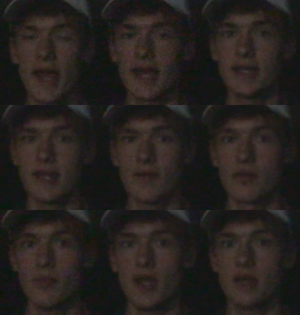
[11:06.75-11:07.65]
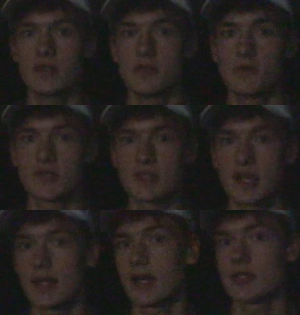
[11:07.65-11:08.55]
had never been to a
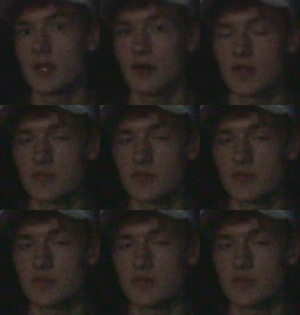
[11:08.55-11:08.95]
site like Cherry